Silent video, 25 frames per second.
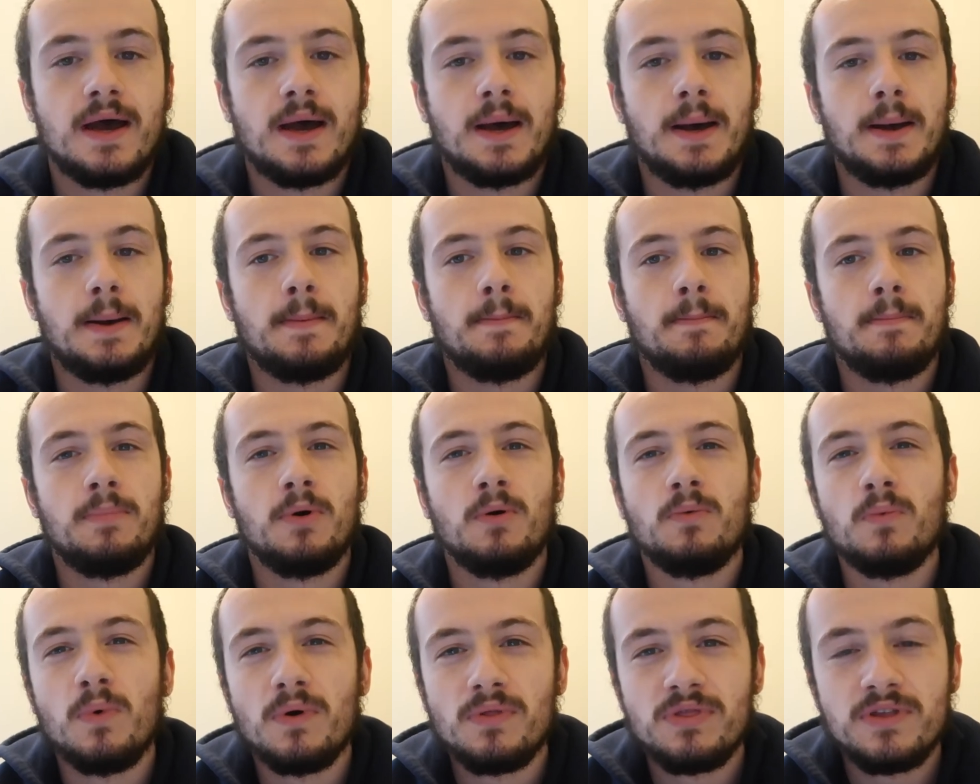um,
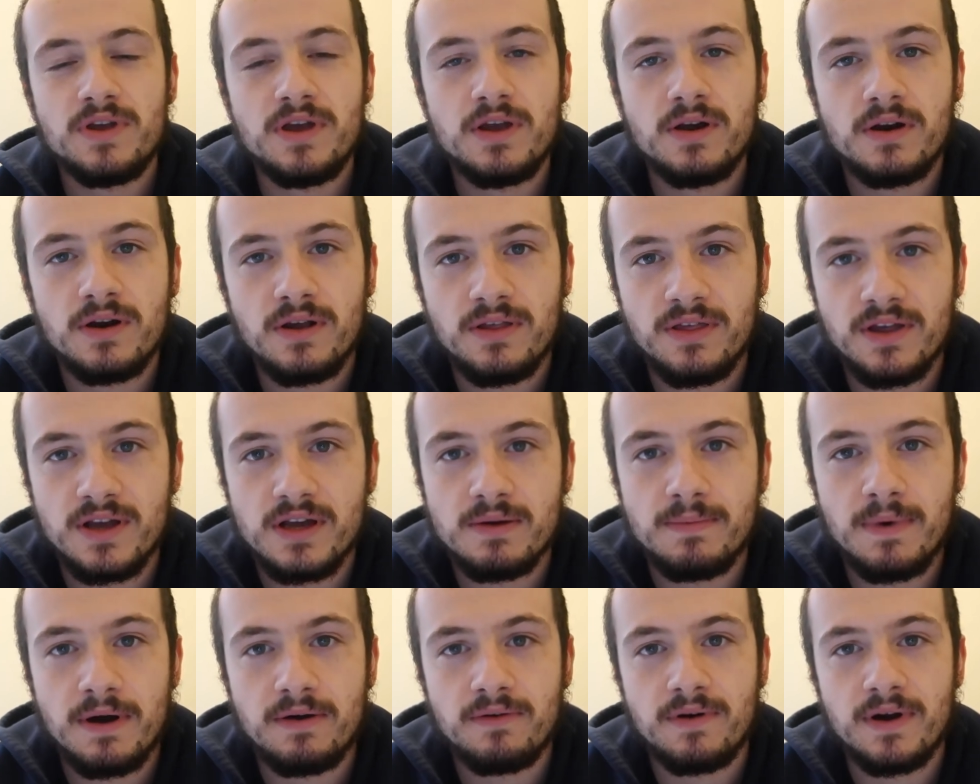but one thing you got to
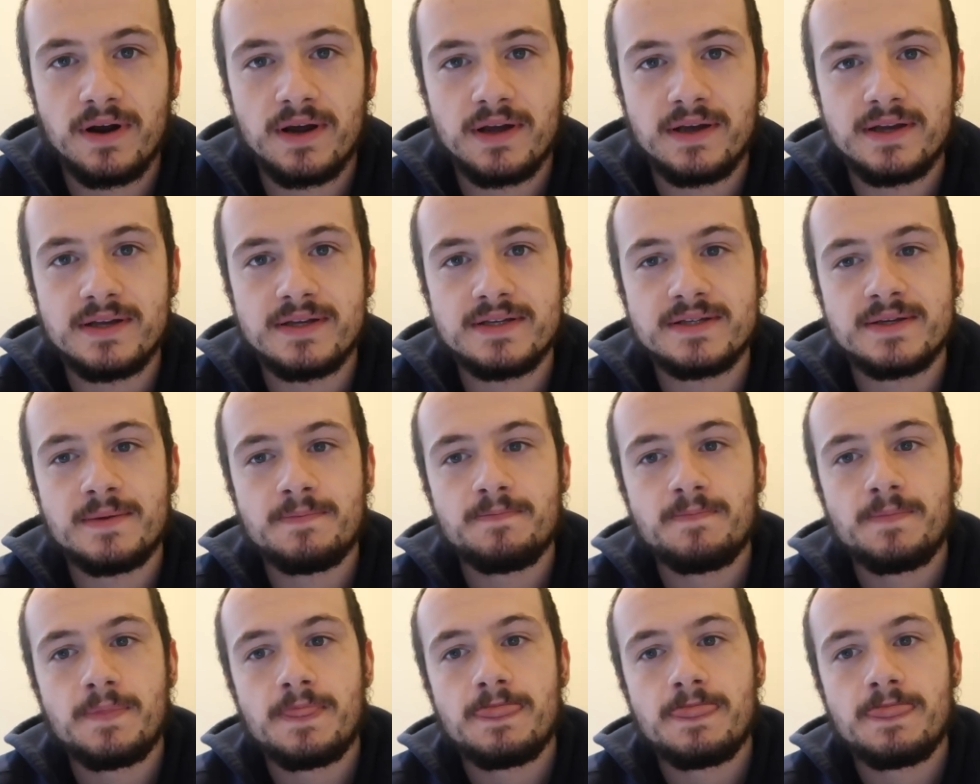think about right is